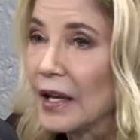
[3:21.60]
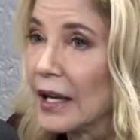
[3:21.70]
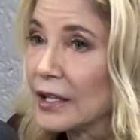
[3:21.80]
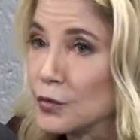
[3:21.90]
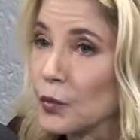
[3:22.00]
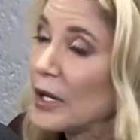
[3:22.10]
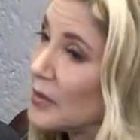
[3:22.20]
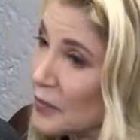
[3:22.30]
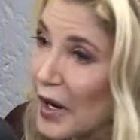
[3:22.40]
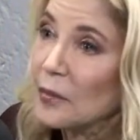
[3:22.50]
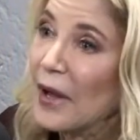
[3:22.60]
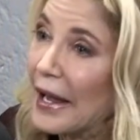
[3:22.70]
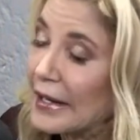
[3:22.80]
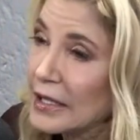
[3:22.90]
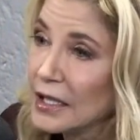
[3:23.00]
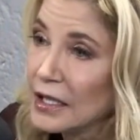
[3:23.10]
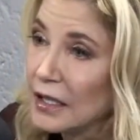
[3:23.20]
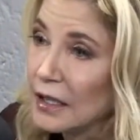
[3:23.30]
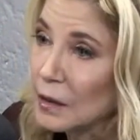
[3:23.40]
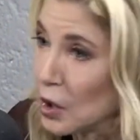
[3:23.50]
It's written by
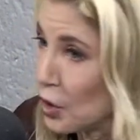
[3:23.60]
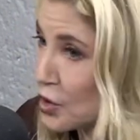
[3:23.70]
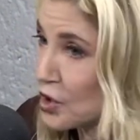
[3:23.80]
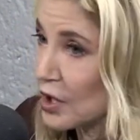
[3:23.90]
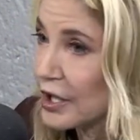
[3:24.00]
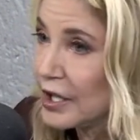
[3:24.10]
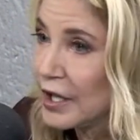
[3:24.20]
largely.